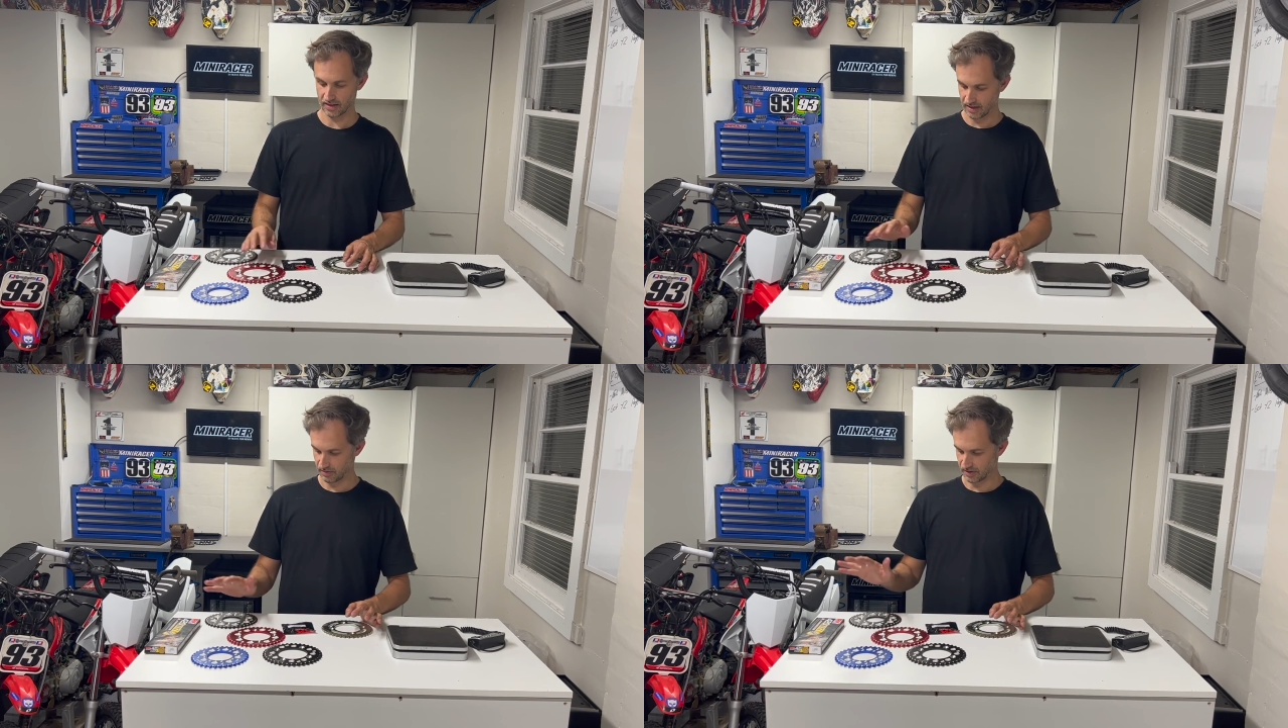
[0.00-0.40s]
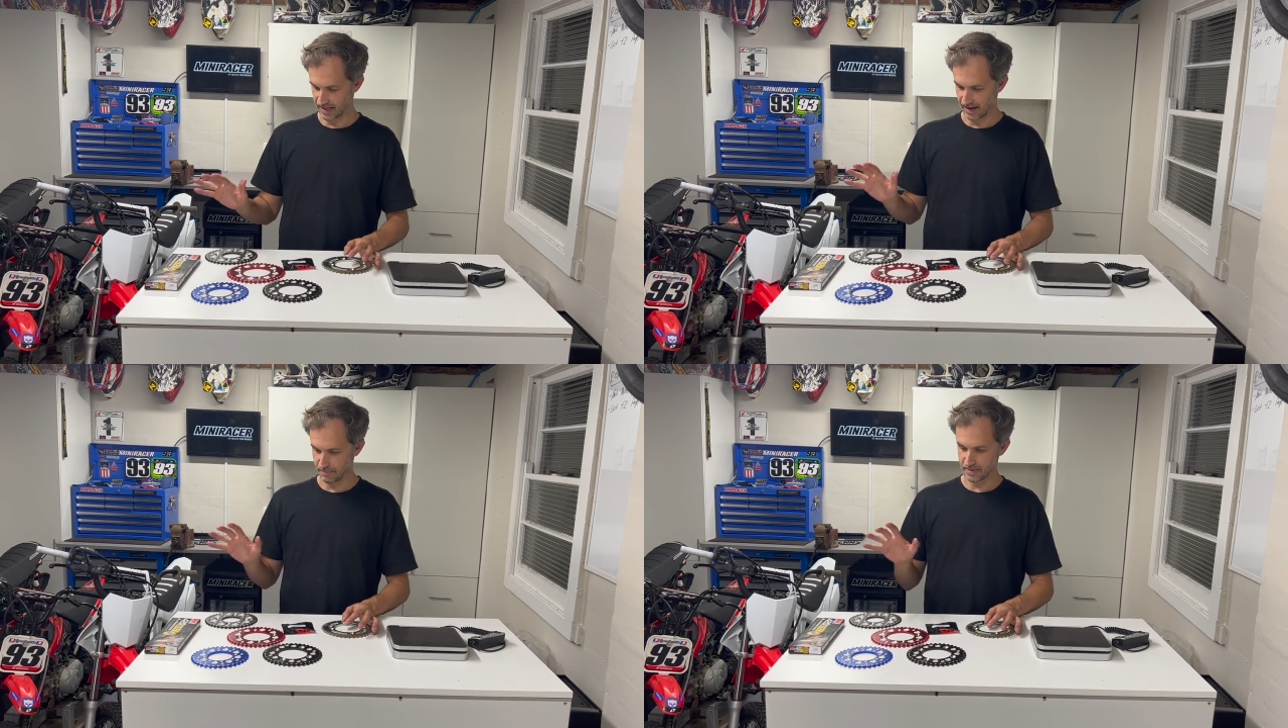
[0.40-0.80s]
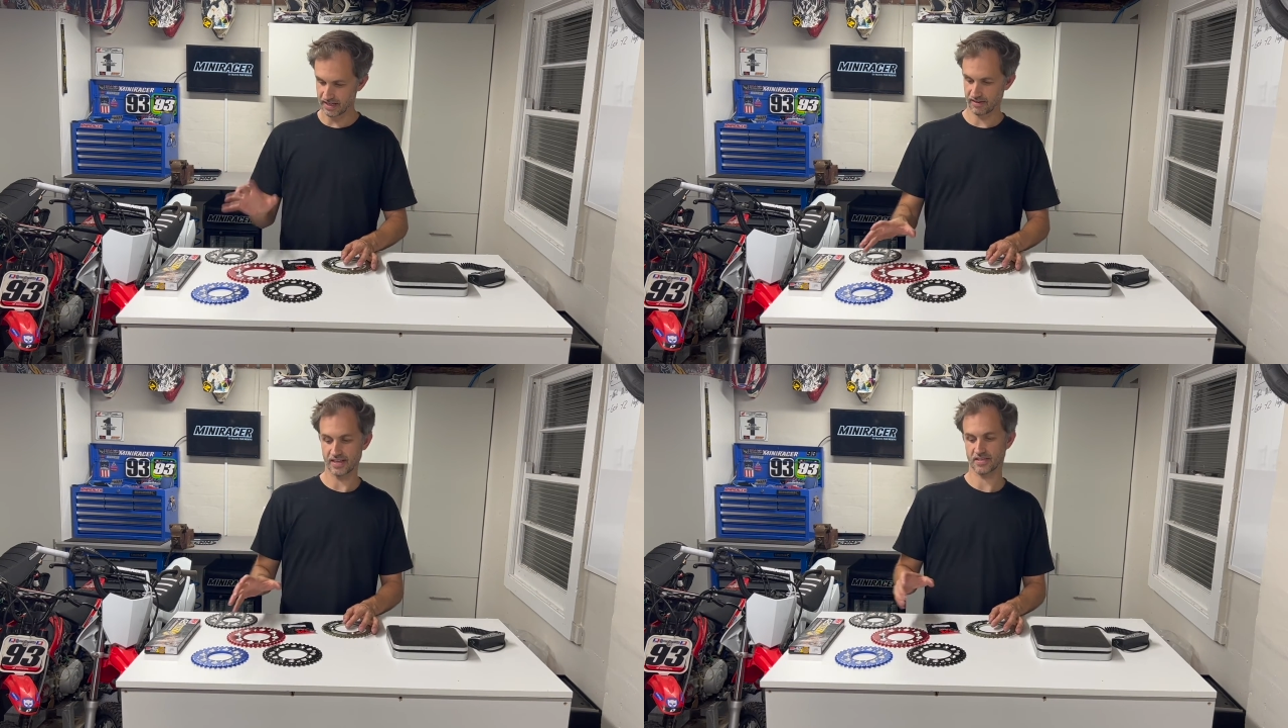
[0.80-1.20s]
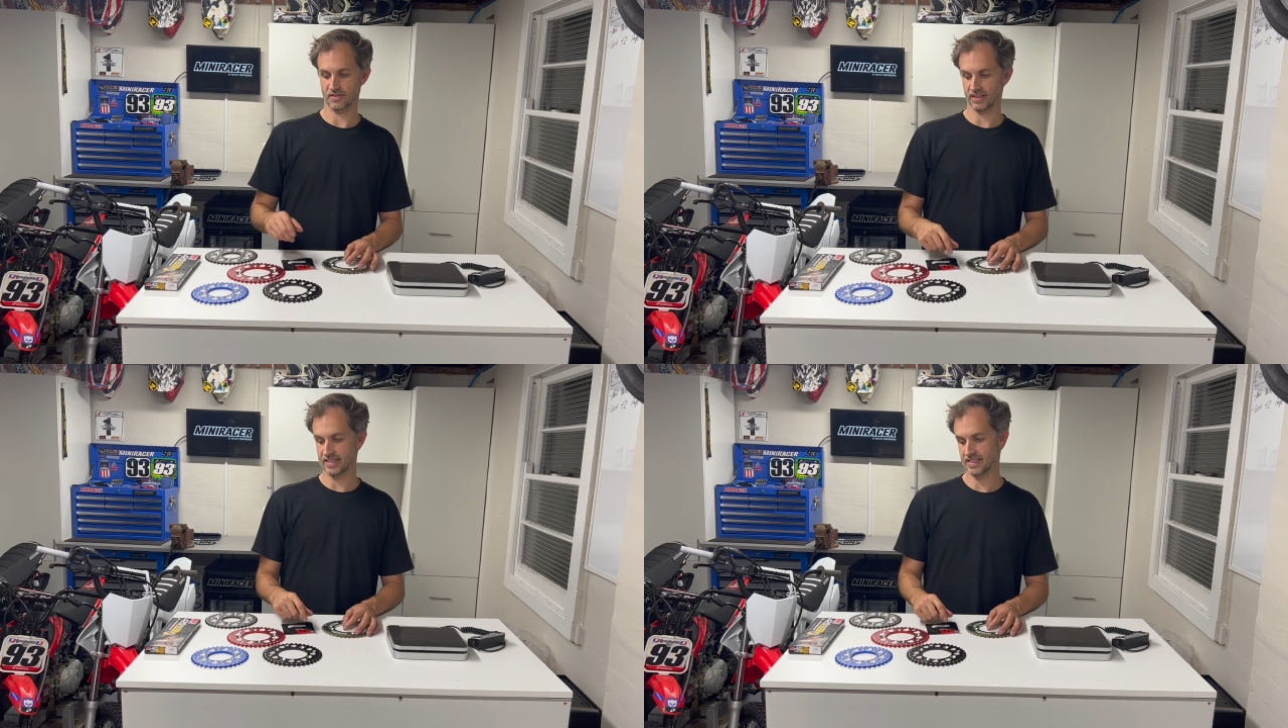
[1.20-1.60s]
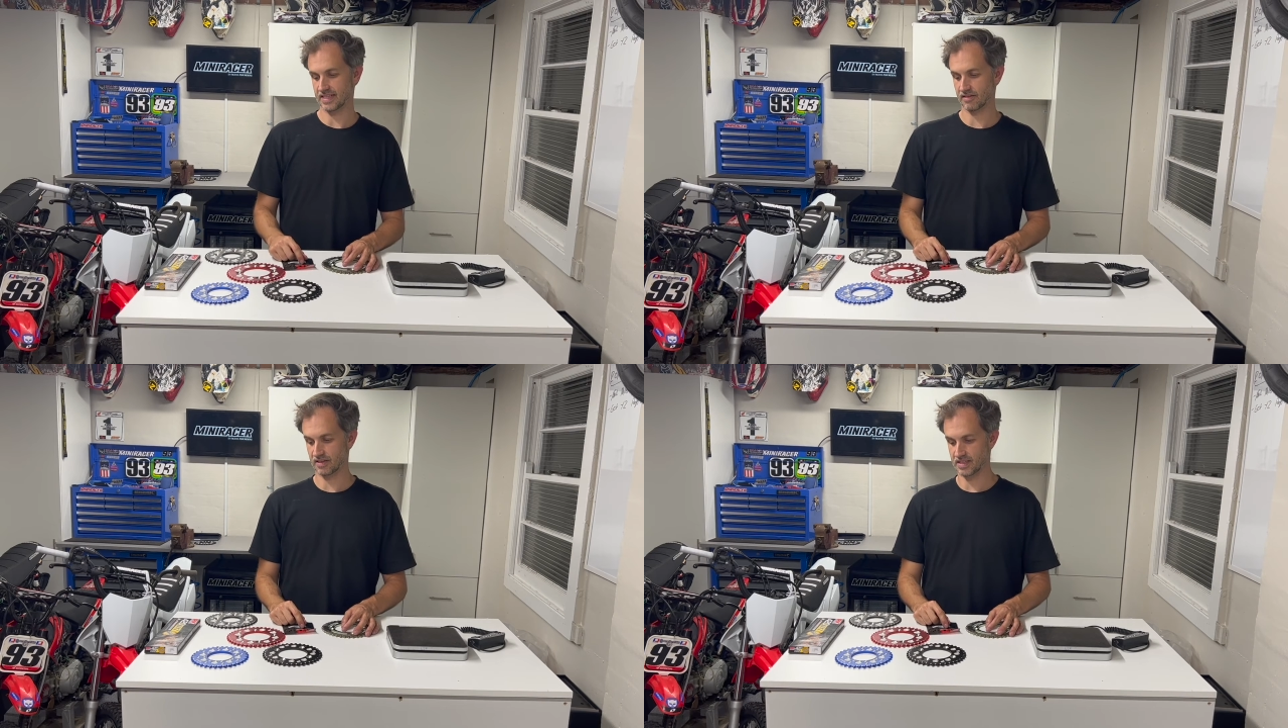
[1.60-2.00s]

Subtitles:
With our Mini Racer Elite Series,